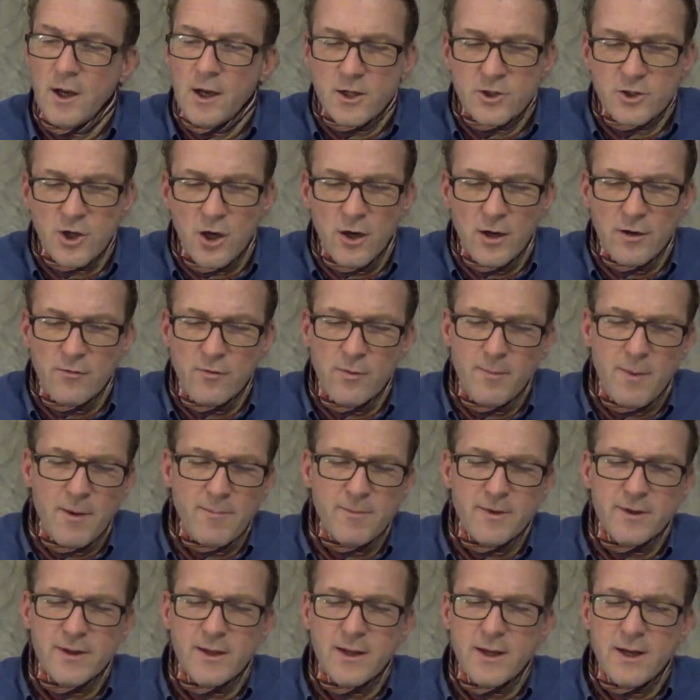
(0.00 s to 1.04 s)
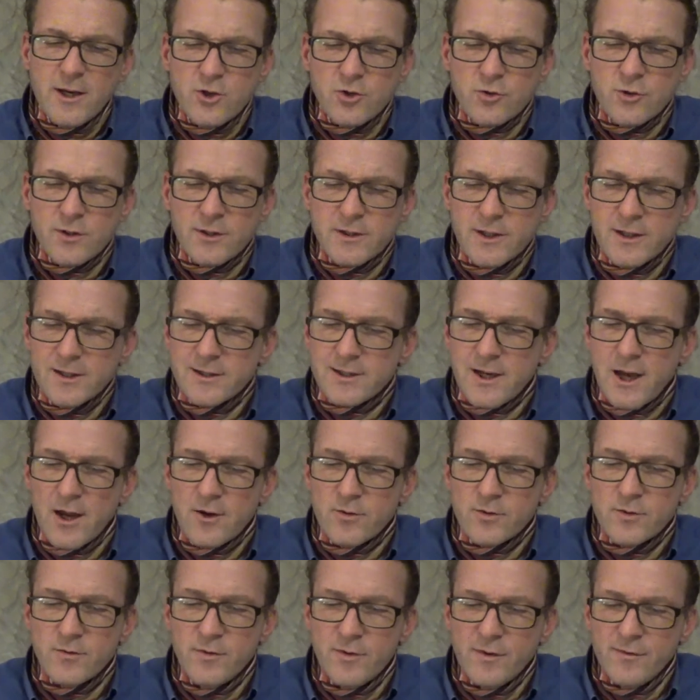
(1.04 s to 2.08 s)
Charlie remembered the interesting
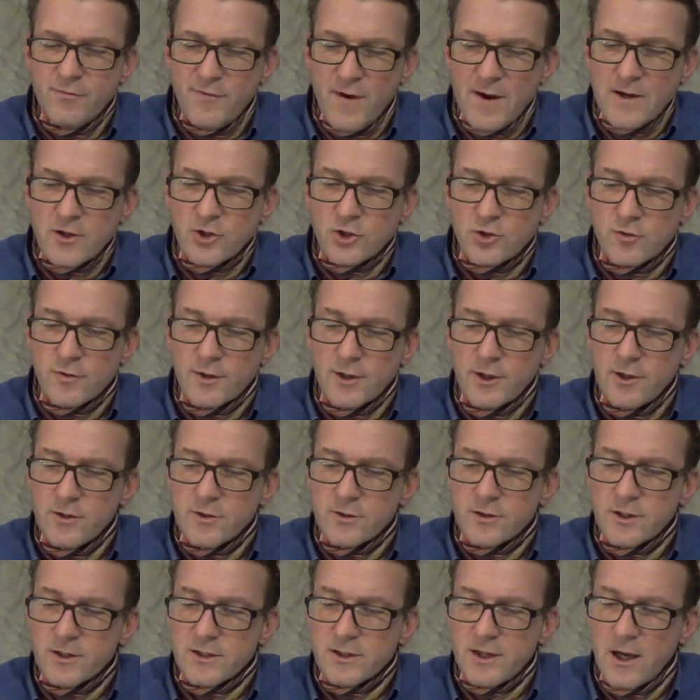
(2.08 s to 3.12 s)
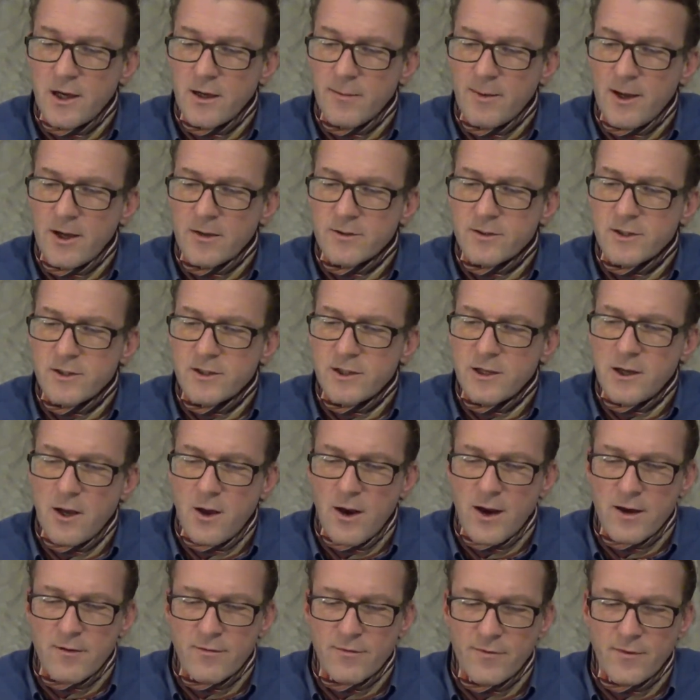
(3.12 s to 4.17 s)
tales of adventure he used to tell about his
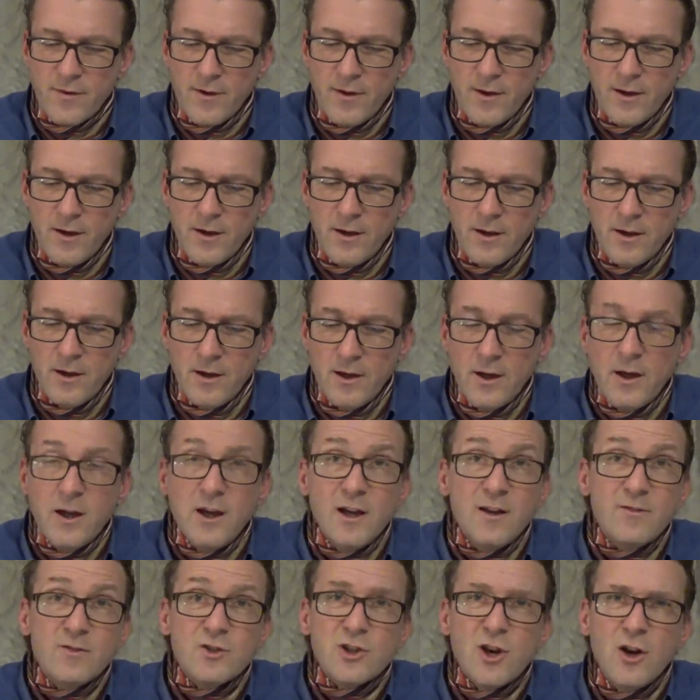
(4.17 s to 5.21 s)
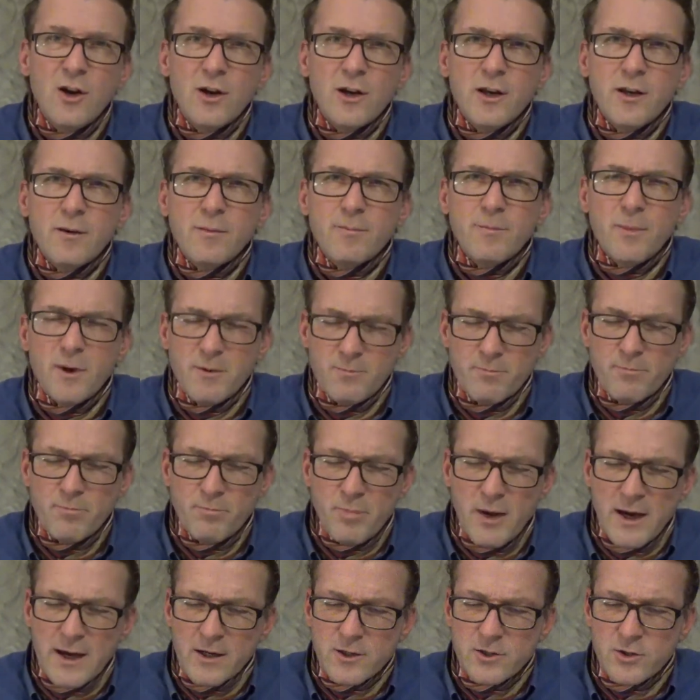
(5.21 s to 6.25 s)
life. If Charlie had been
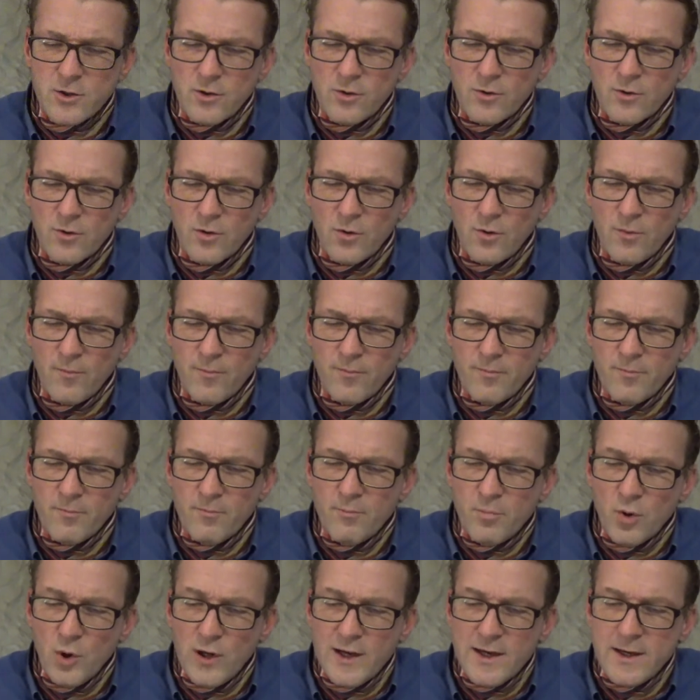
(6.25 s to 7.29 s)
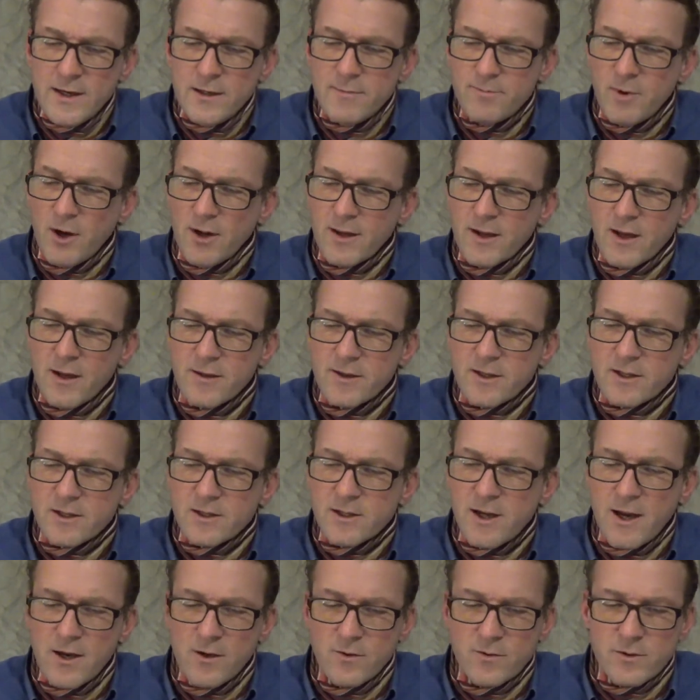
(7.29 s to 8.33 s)
picked on or bullied by the other
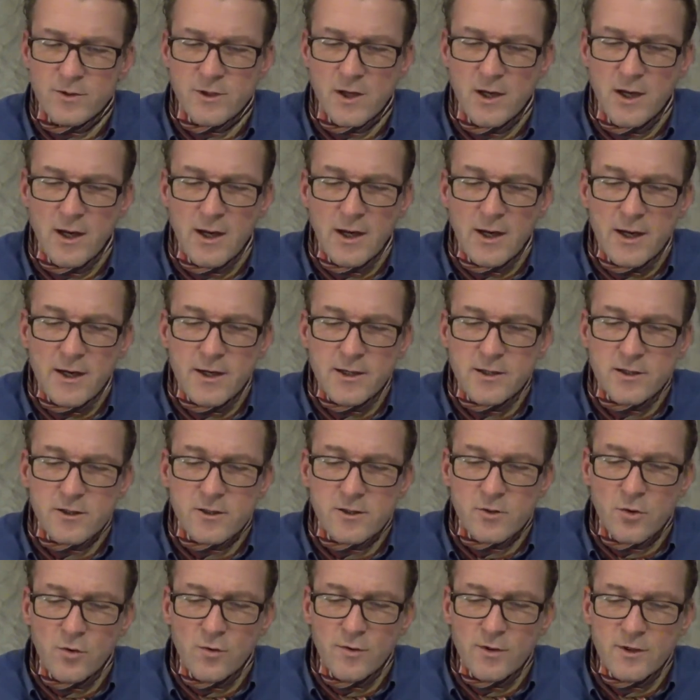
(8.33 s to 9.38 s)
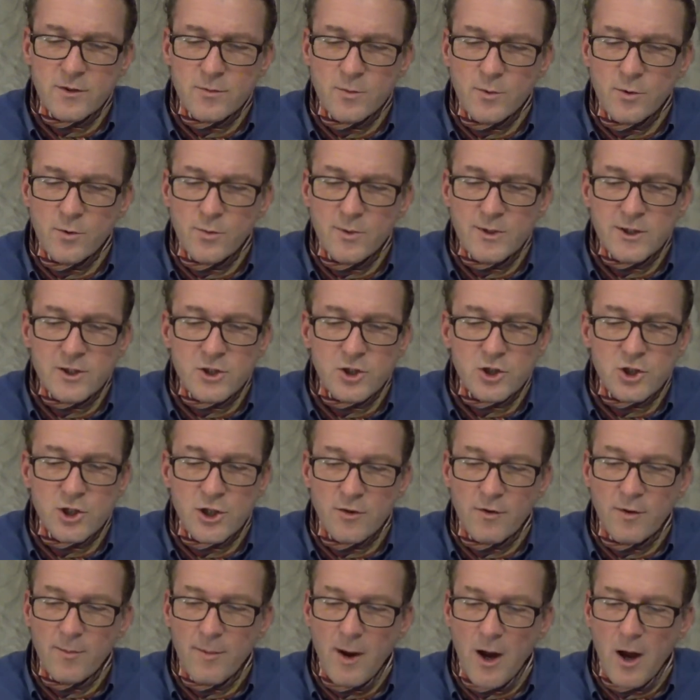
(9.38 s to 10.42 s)
snails, his stories would always
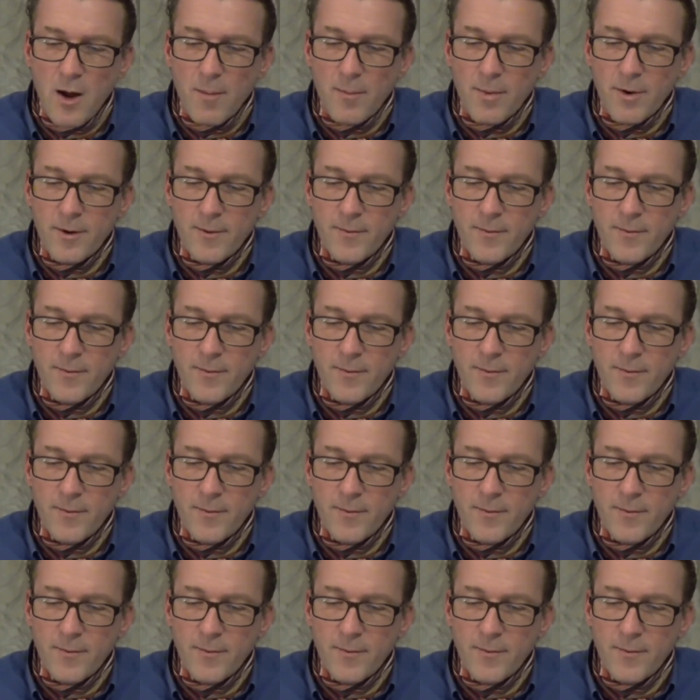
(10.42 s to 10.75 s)
cheer him up.